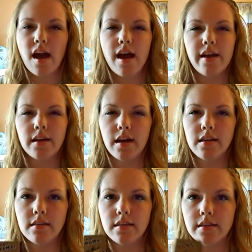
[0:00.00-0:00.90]
I
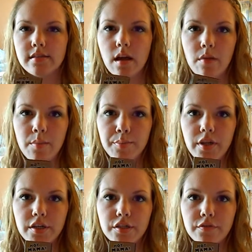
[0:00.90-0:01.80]
got this Hot Mama
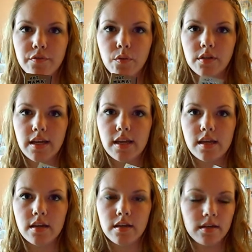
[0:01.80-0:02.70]
blush for
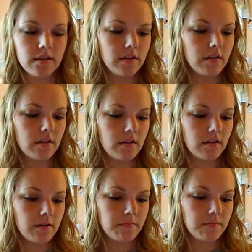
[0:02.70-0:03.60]
like
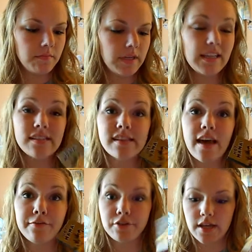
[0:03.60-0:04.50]
um, in a
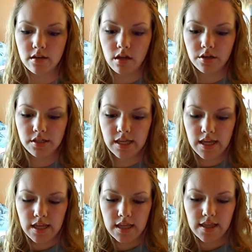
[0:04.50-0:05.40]
set for $10.
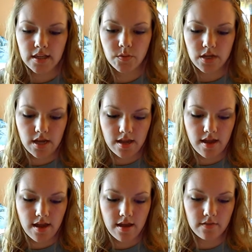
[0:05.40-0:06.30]
Next one I
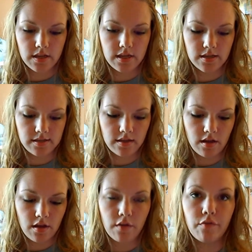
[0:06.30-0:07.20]
have is
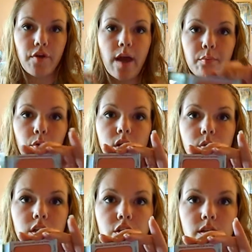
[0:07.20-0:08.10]
Frat Boy,
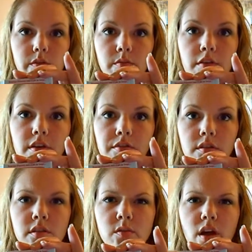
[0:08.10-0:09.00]
which is in my
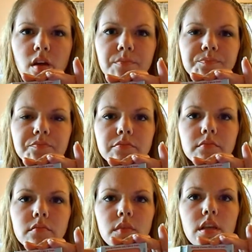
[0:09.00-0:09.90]
favorites as well.
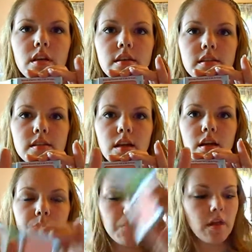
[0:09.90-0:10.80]
This is
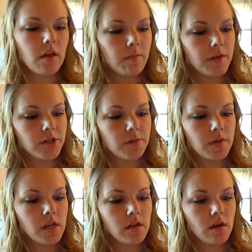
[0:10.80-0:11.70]
a peachy
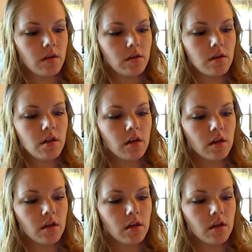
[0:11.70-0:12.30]
pink color.